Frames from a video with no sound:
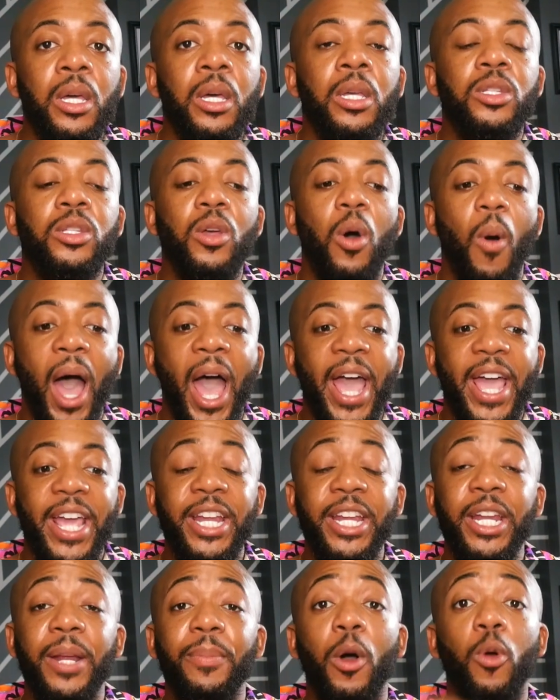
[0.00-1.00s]
So I
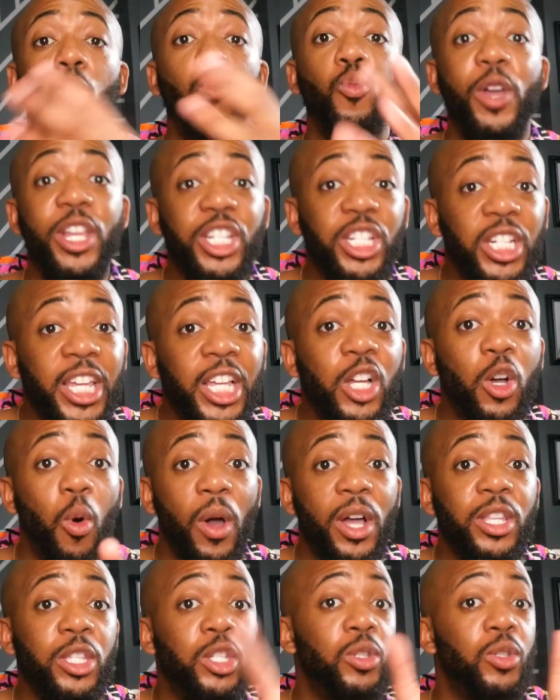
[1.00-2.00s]
ended up originally
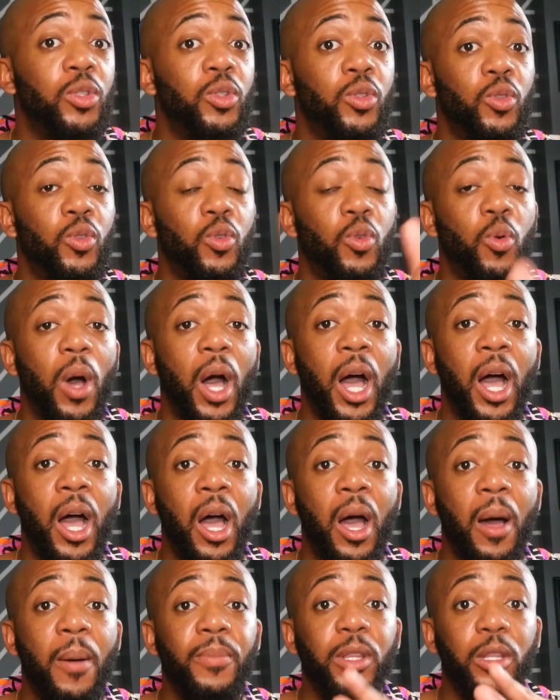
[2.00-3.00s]
going to
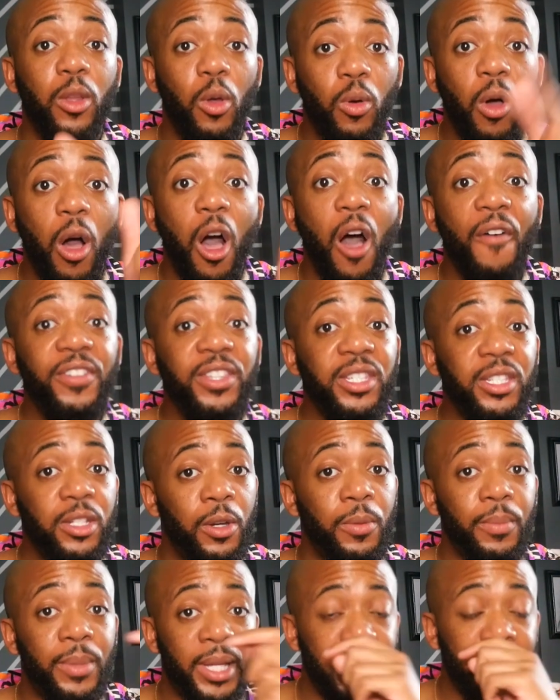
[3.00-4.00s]
the local office
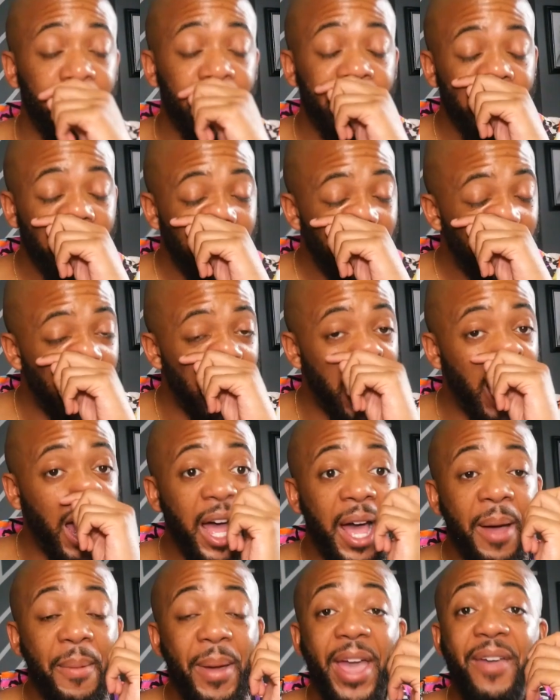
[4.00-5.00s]
near me,
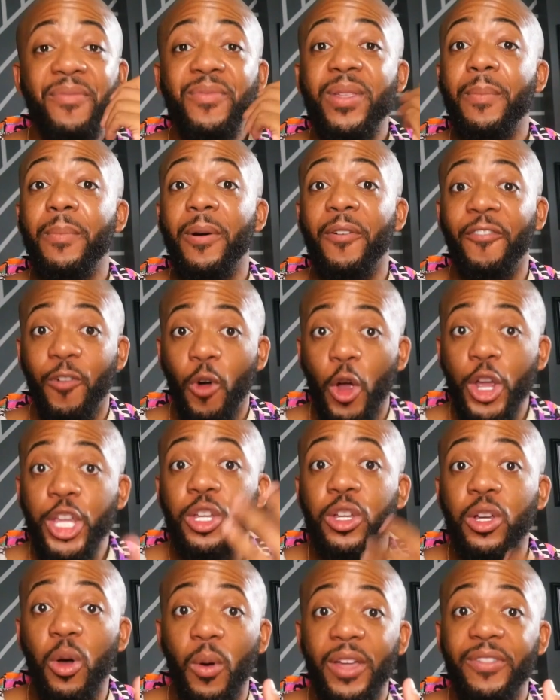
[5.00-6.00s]
and then before
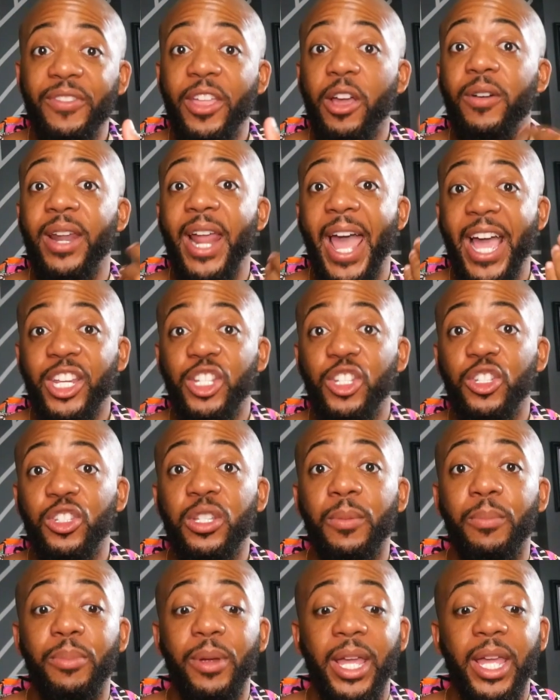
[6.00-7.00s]
you go in, they're going to ask you
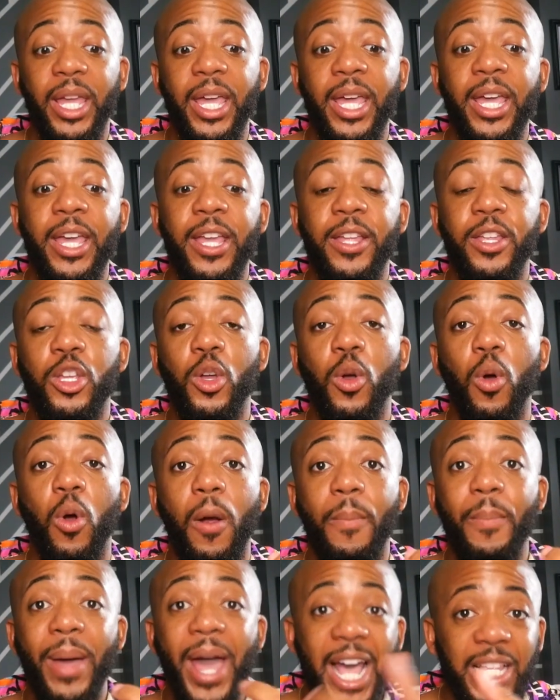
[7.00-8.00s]
to bring in
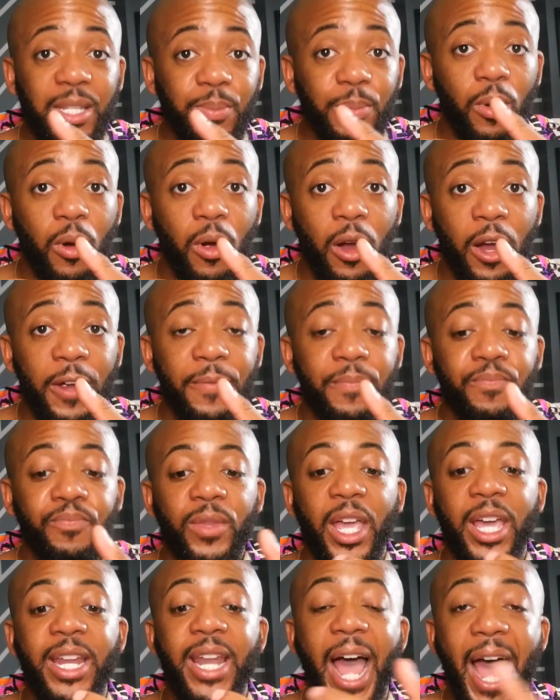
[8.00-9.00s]
your passport,
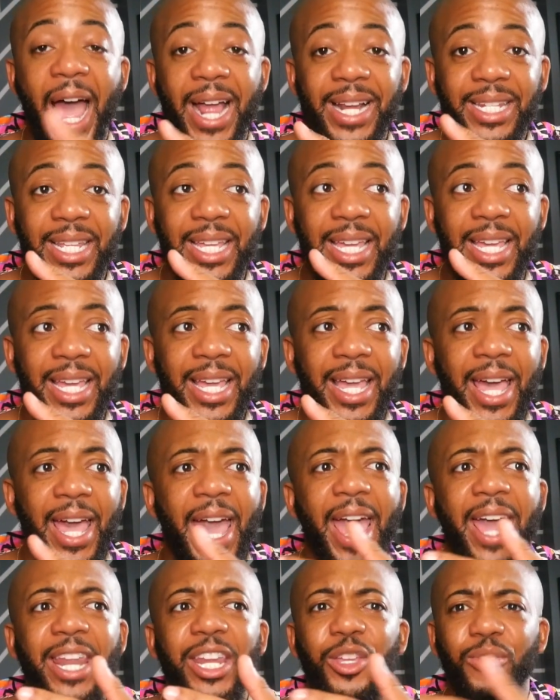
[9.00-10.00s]
an ID,
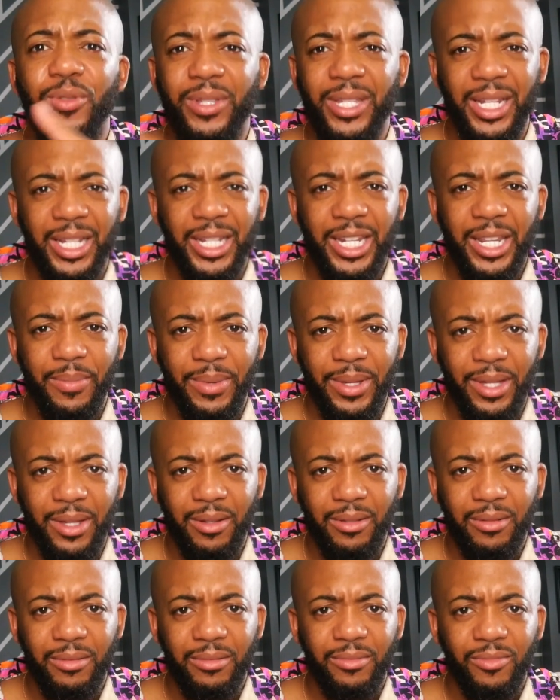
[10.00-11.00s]
and a utility
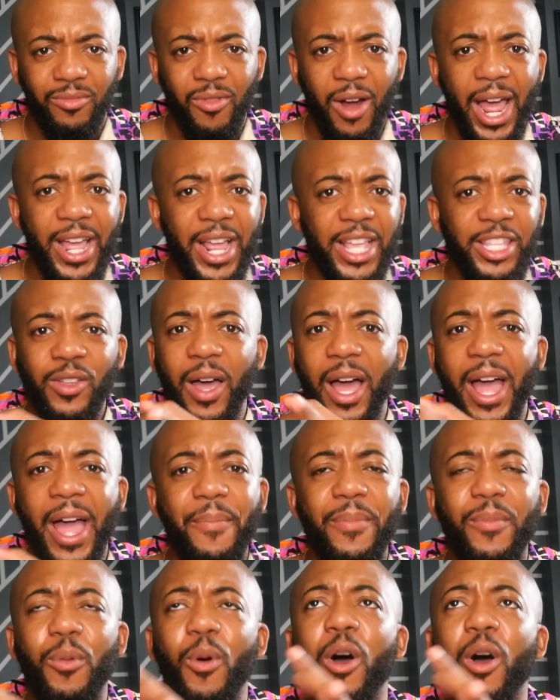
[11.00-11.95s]
bill, right? So I